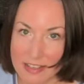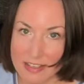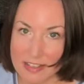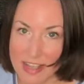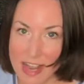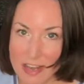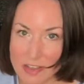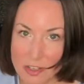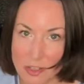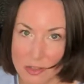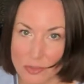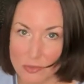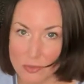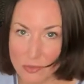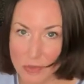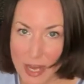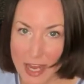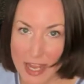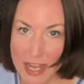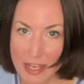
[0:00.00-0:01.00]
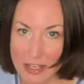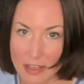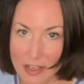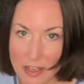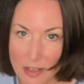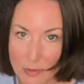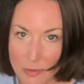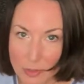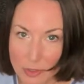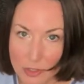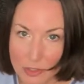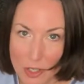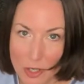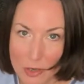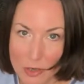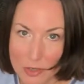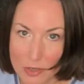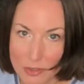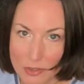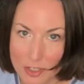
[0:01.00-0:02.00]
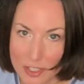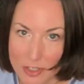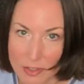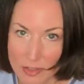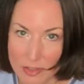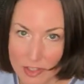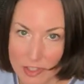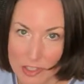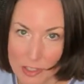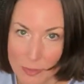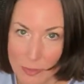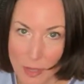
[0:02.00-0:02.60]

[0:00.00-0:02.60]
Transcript: attaches right below your knee on this